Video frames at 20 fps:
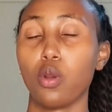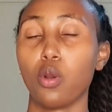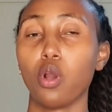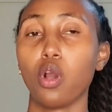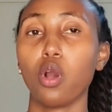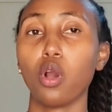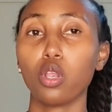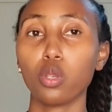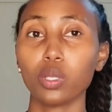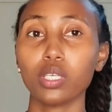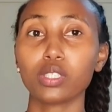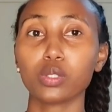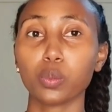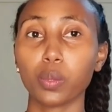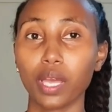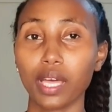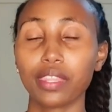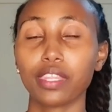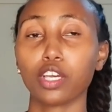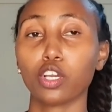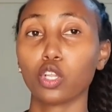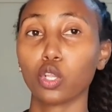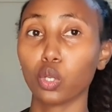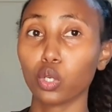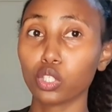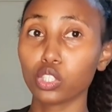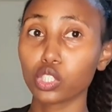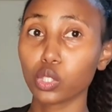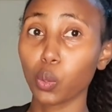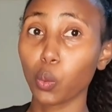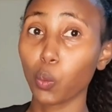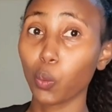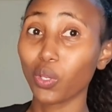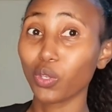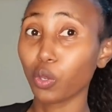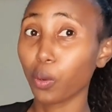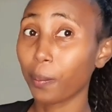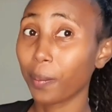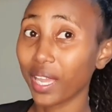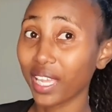Always wear the clothes when
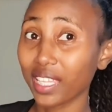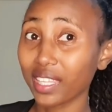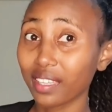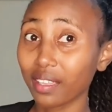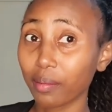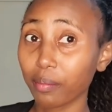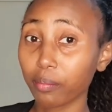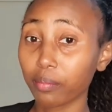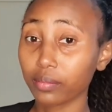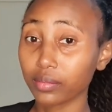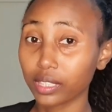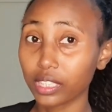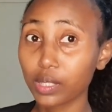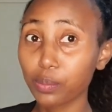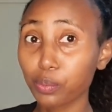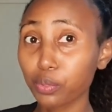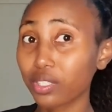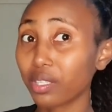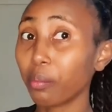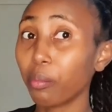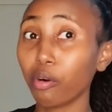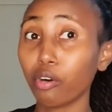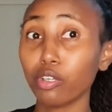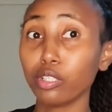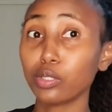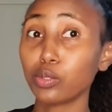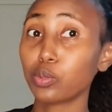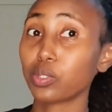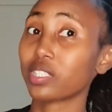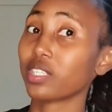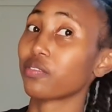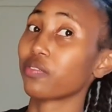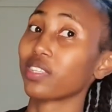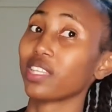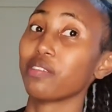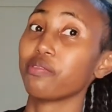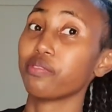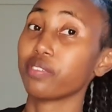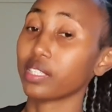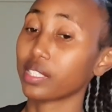you're buying them. Just put them on to see if they
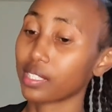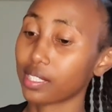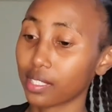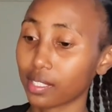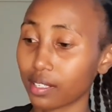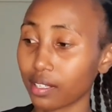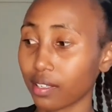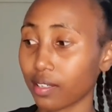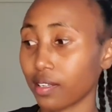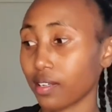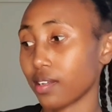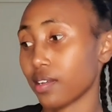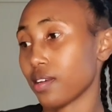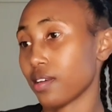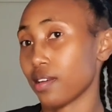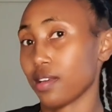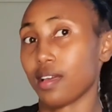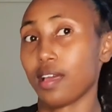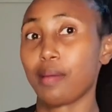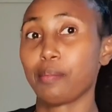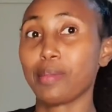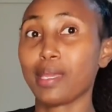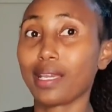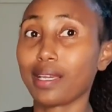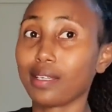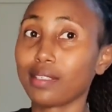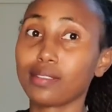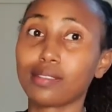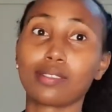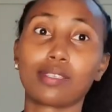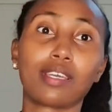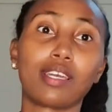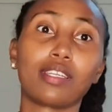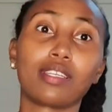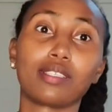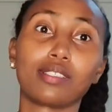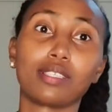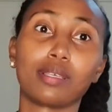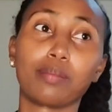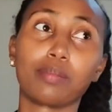fit. Me, I can't carry
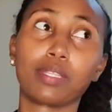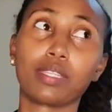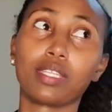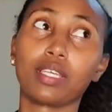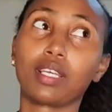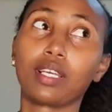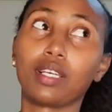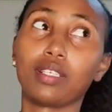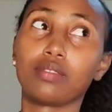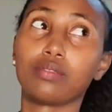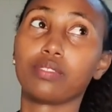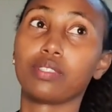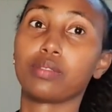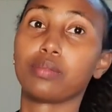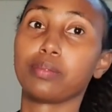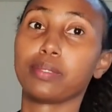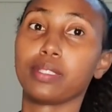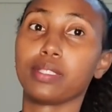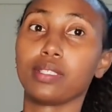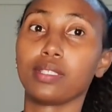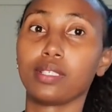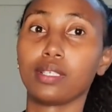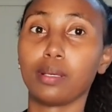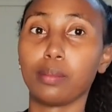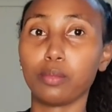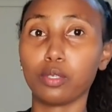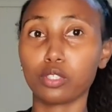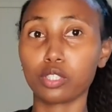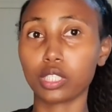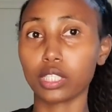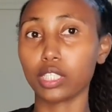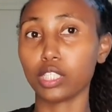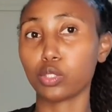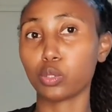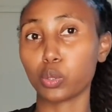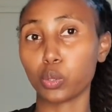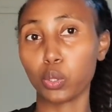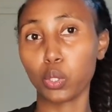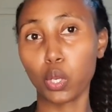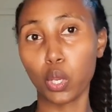something that can't fit me. I'm not ready
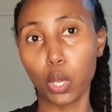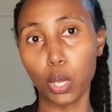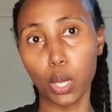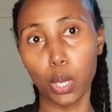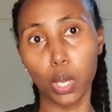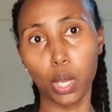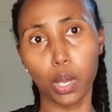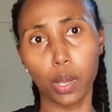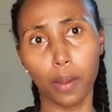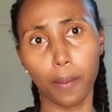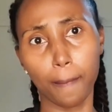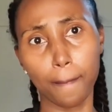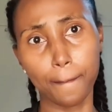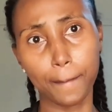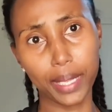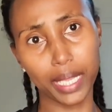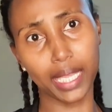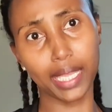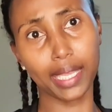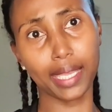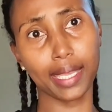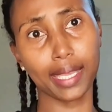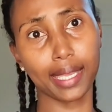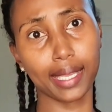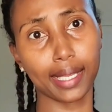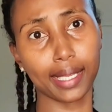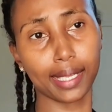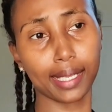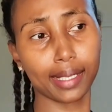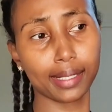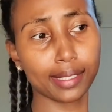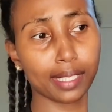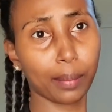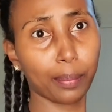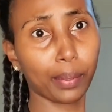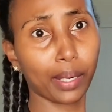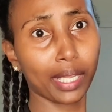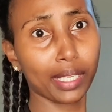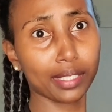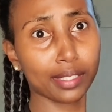to be
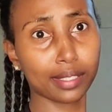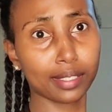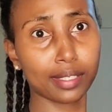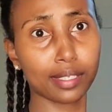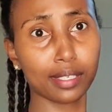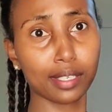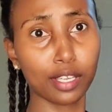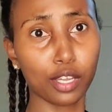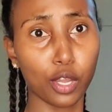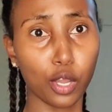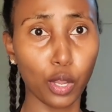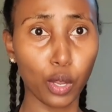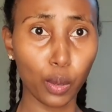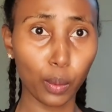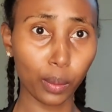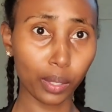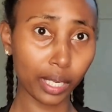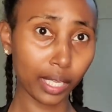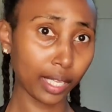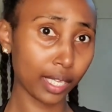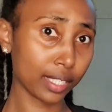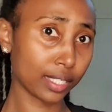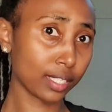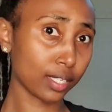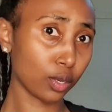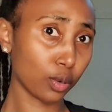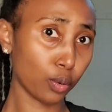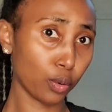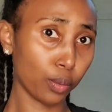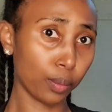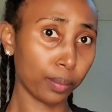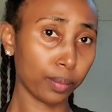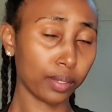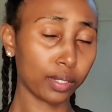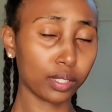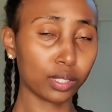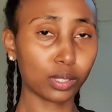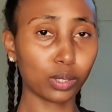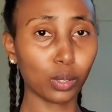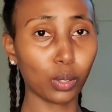surprised when I get home.
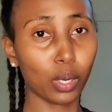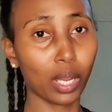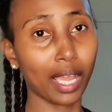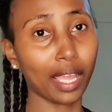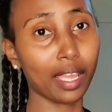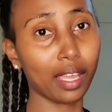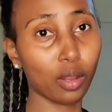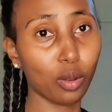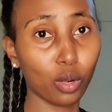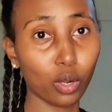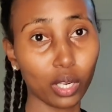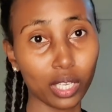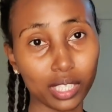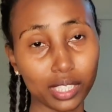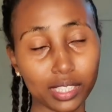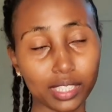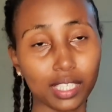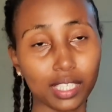So I always